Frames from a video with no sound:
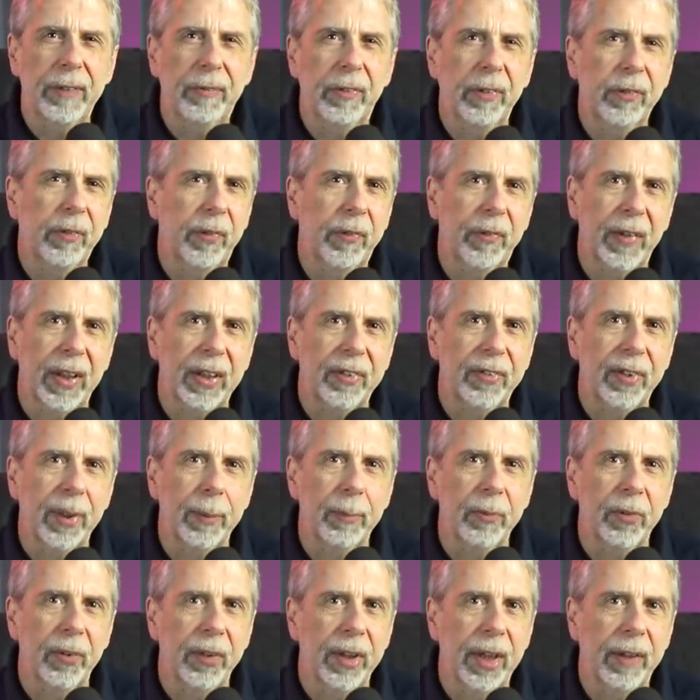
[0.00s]
for the
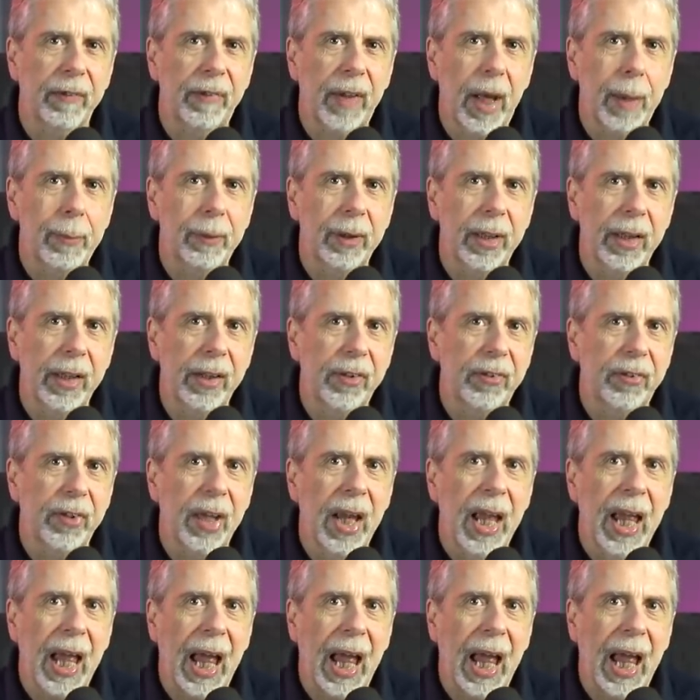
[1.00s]
victims and their families,